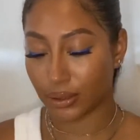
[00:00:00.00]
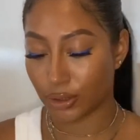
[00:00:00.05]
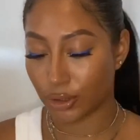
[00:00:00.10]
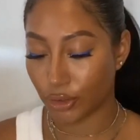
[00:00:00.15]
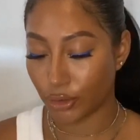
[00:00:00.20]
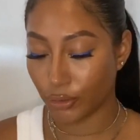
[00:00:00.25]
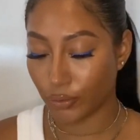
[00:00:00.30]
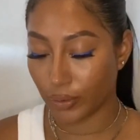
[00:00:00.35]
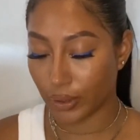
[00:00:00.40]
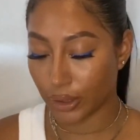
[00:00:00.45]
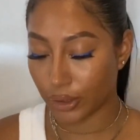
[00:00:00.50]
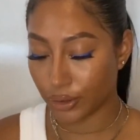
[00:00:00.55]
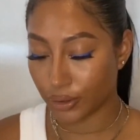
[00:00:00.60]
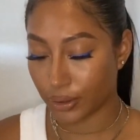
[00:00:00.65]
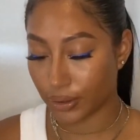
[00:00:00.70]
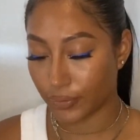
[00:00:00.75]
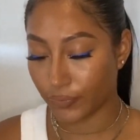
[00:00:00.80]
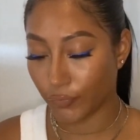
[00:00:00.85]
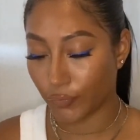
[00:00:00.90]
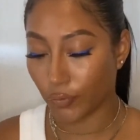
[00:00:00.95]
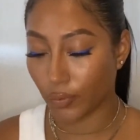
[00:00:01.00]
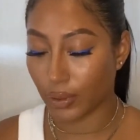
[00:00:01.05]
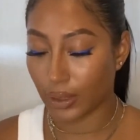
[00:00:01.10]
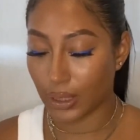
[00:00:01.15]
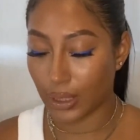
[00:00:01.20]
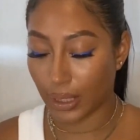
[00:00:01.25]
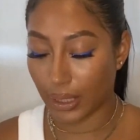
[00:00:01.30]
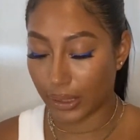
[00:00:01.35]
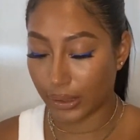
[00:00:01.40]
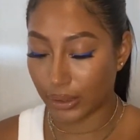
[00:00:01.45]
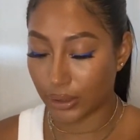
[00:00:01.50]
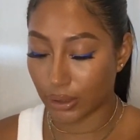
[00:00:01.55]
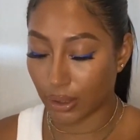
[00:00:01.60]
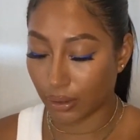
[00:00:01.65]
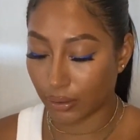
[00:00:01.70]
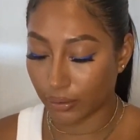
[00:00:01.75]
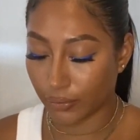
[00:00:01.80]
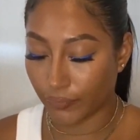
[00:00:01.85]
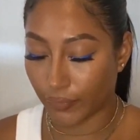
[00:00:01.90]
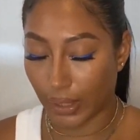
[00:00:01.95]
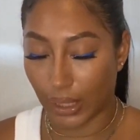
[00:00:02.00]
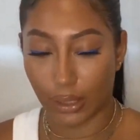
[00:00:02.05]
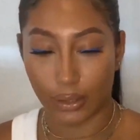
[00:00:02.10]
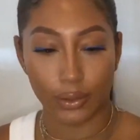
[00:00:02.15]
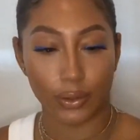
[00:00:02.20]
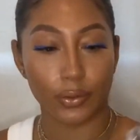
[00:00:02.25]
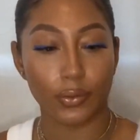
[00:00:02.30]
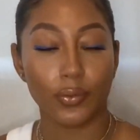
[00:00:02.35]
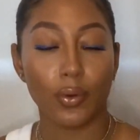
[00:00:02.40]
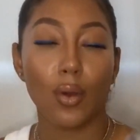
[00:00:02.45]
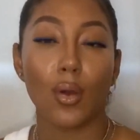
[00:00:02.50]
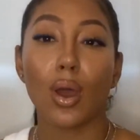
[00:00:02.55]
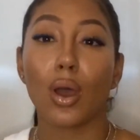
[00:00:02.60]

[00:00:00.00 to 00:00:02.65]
$248 value,